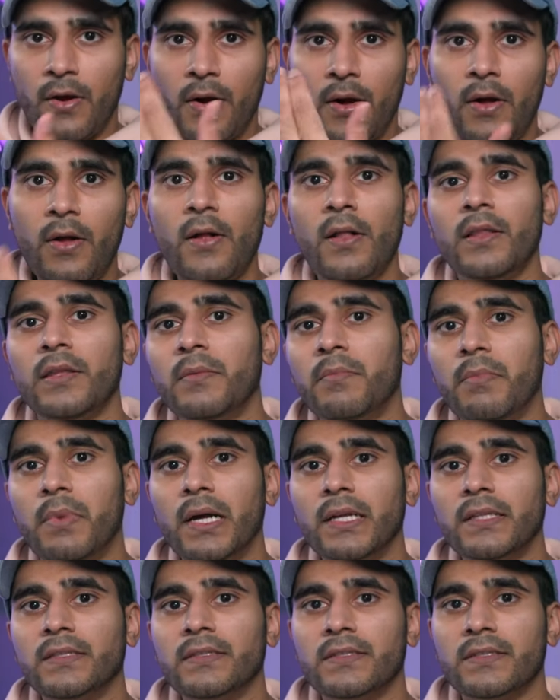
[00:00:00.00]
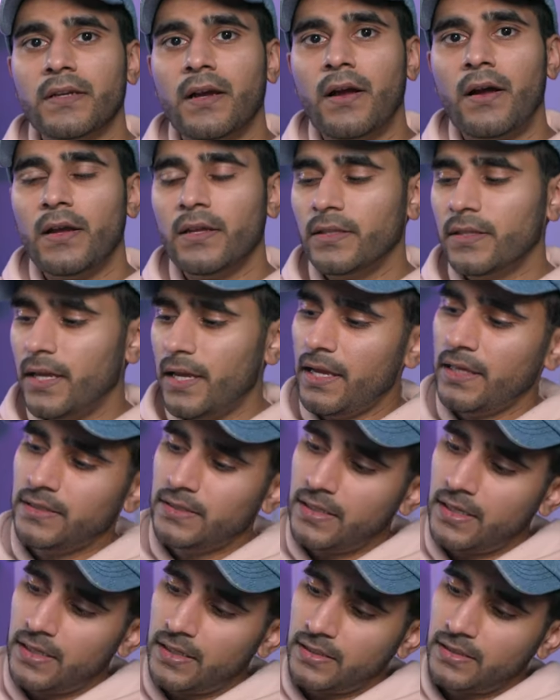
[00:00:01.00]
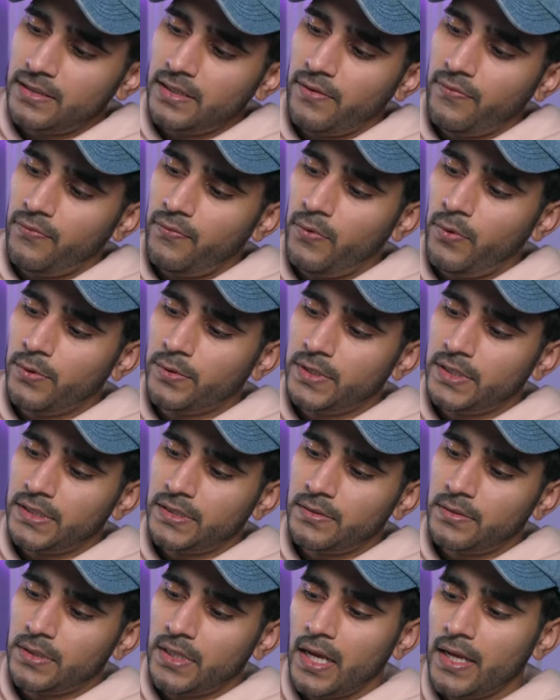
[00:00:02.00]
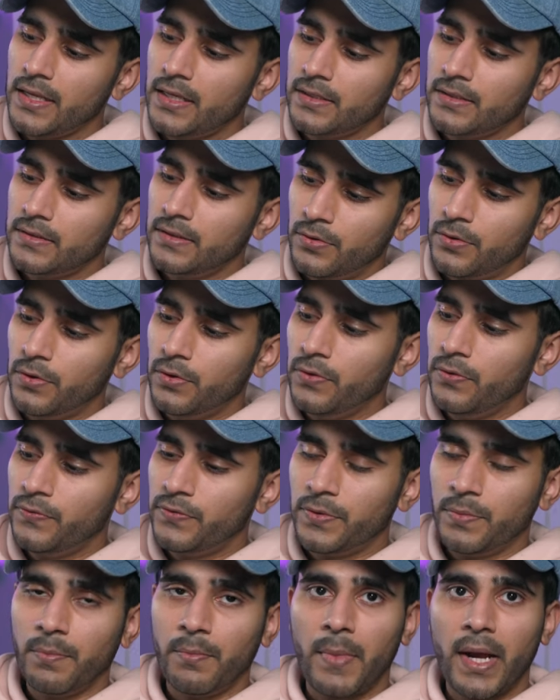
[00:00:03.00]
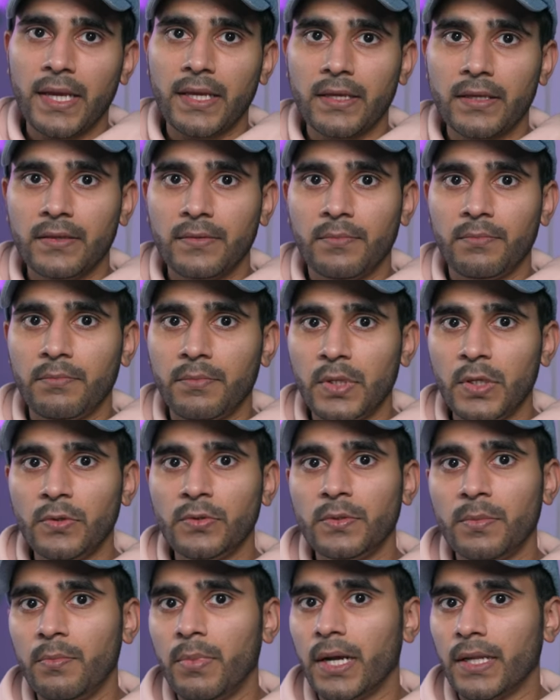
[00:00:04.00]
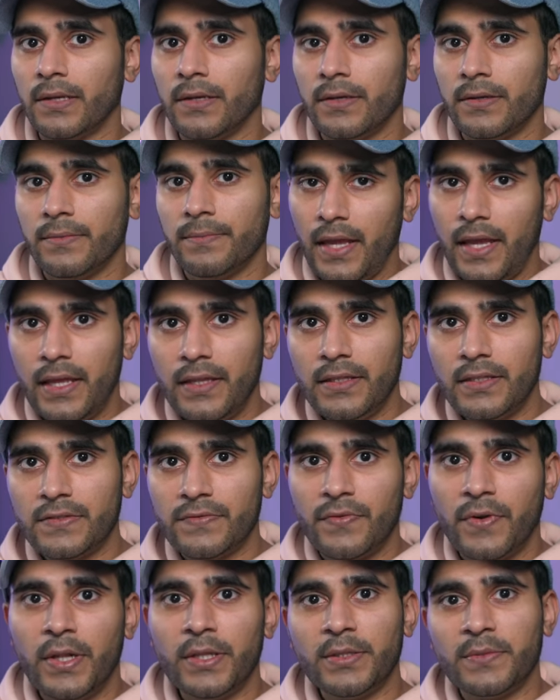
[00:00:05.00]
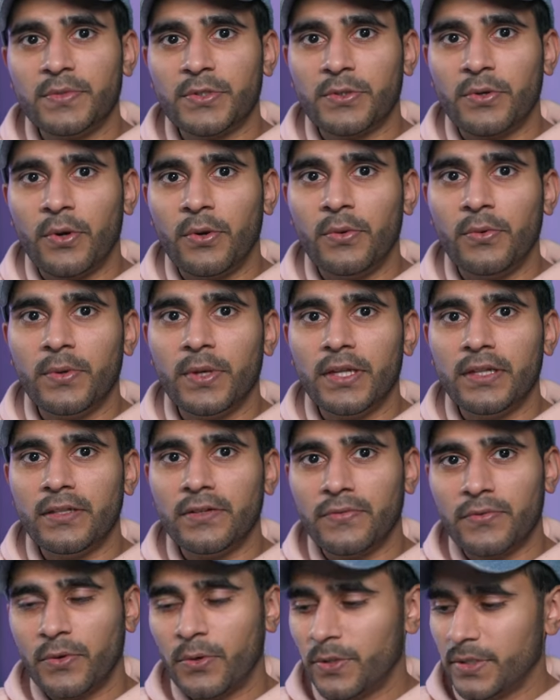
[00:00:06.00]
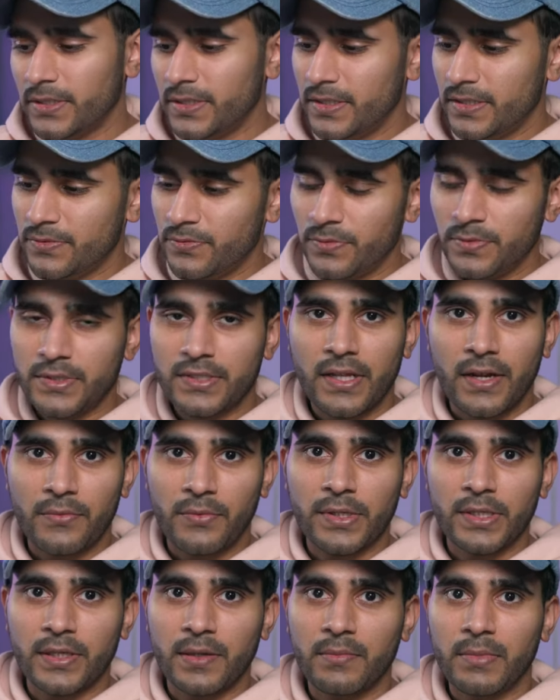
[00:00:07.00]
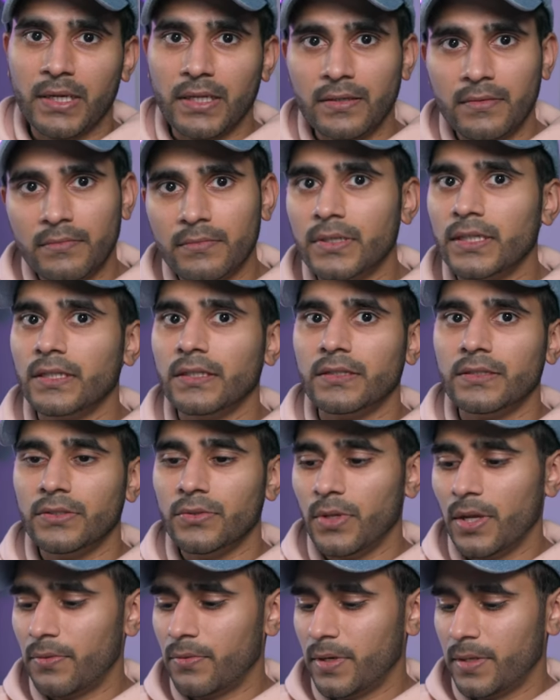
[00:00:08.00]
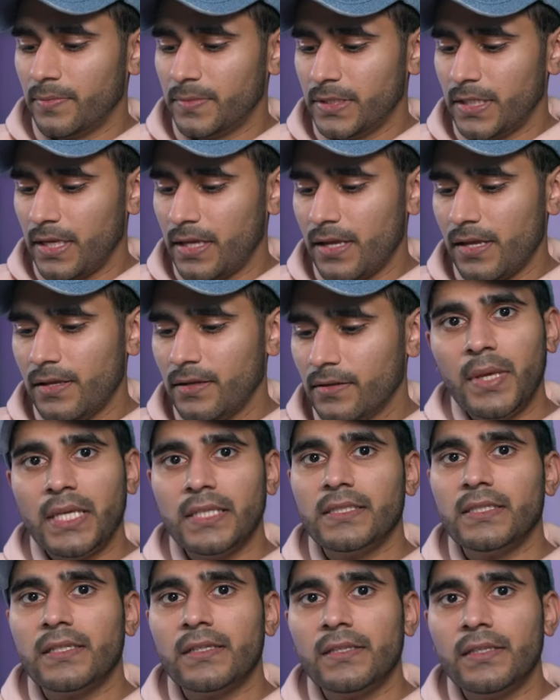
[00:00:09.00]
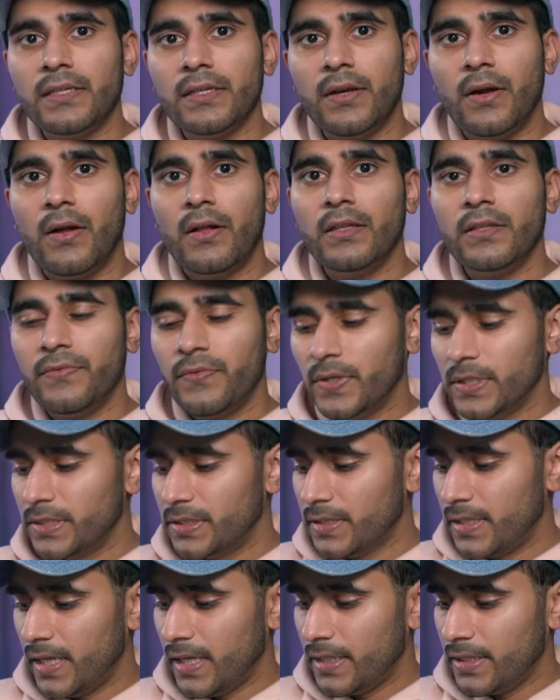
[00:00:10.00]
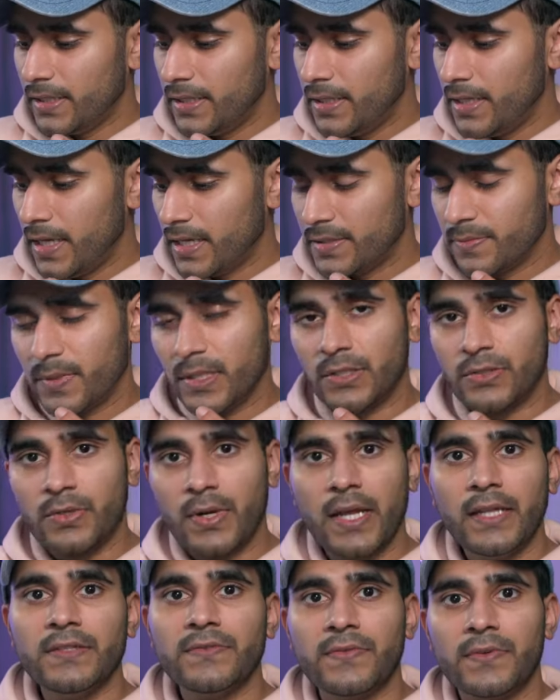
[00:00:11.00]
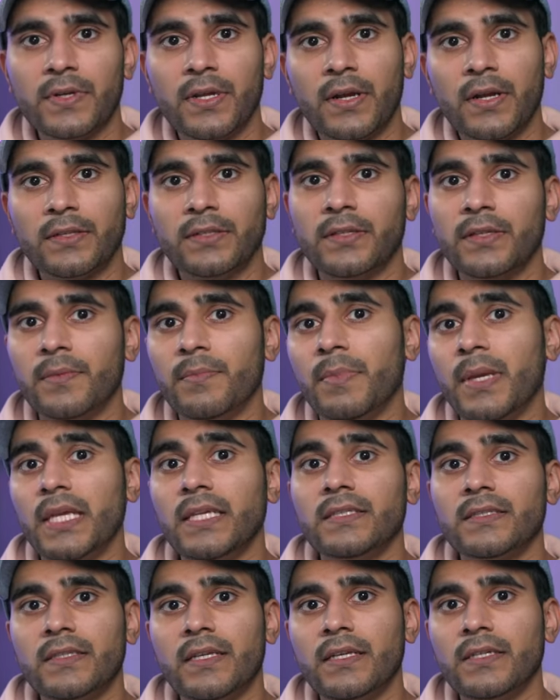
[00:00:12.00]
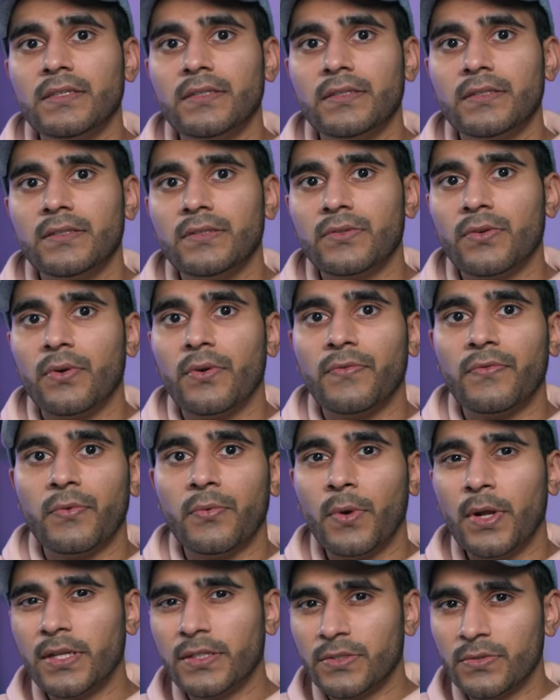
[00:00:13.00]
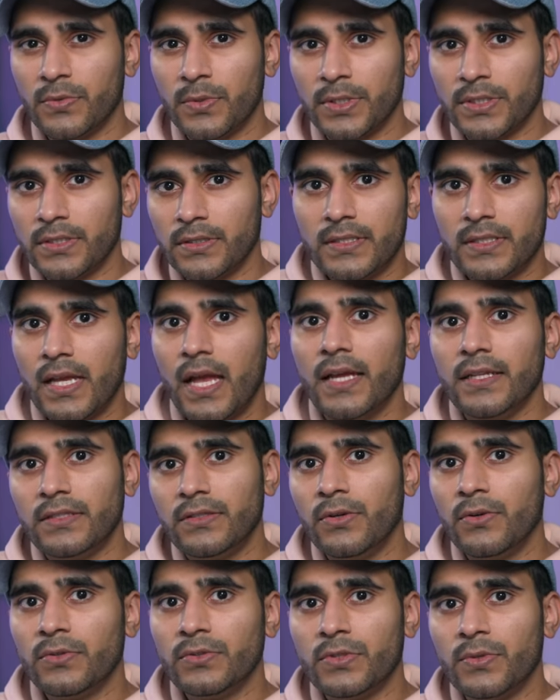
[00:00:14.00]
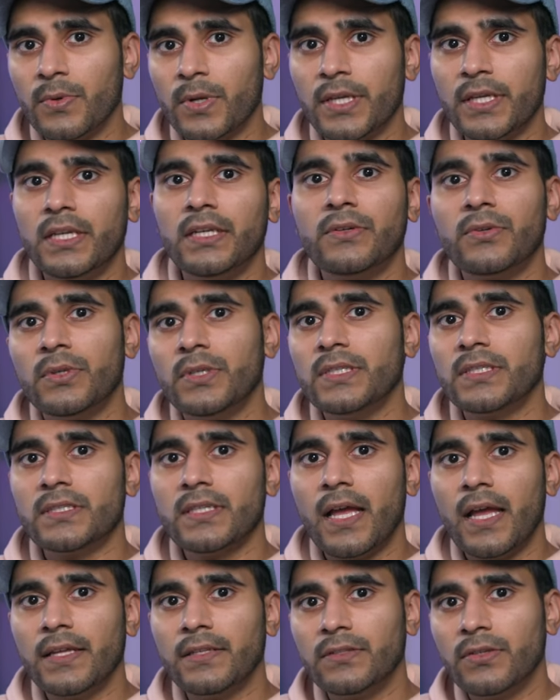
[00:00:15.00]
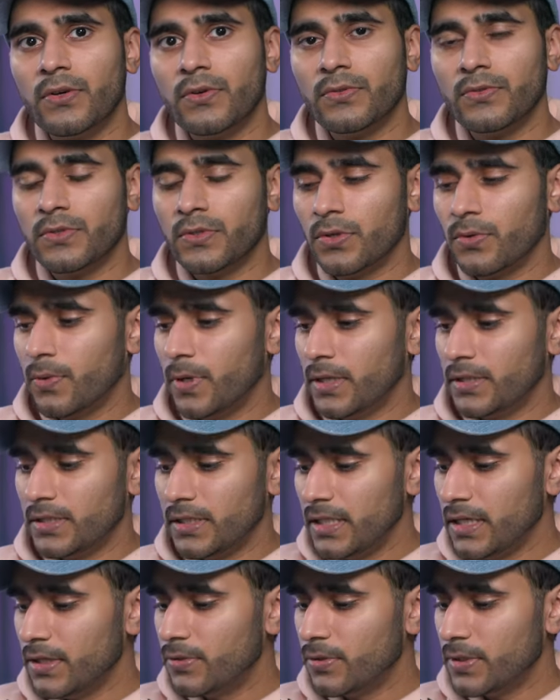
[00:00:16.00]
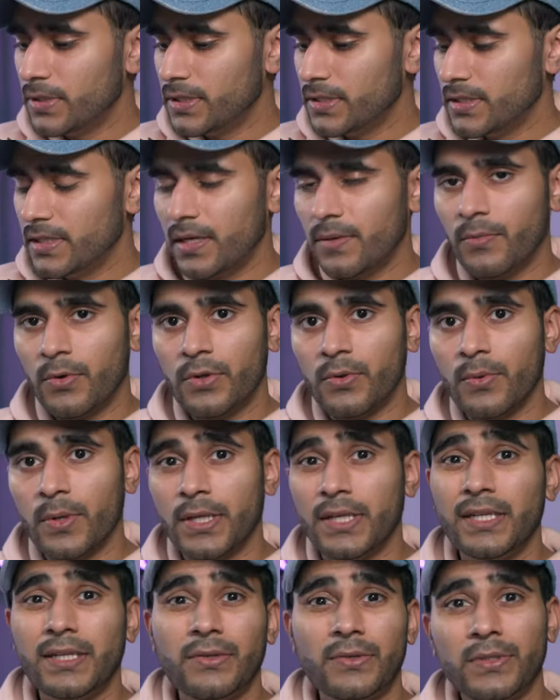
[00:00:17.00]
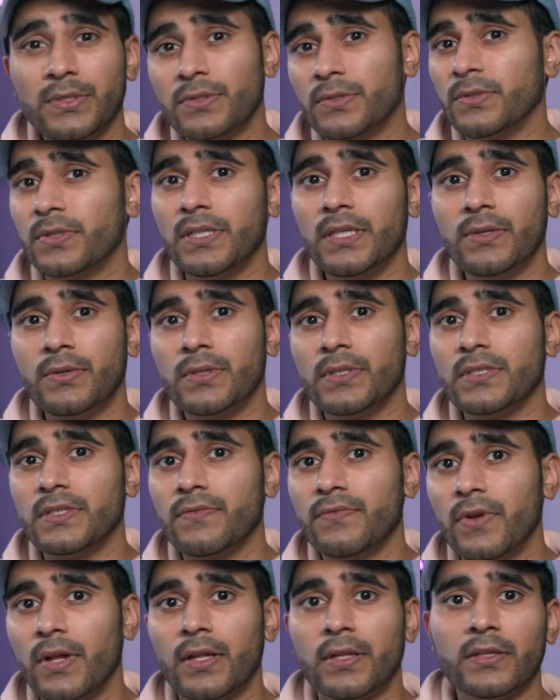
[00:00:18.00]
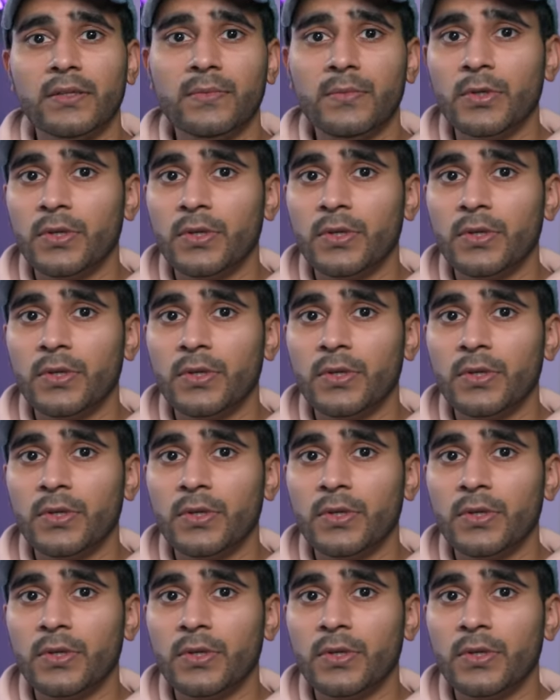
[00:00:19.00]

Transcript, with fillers: all the buttons on the headset except for this giant grooved mic mute button. And this volume scroll wheel, of course, it doesn't, it's not really a button, but you get what I'm saying. Basically, all the functionality has been transferred onto the base station. So if you want to switch side tones, you want to increase side tones, you want to decrease them, or you want to increase or decrease the volume,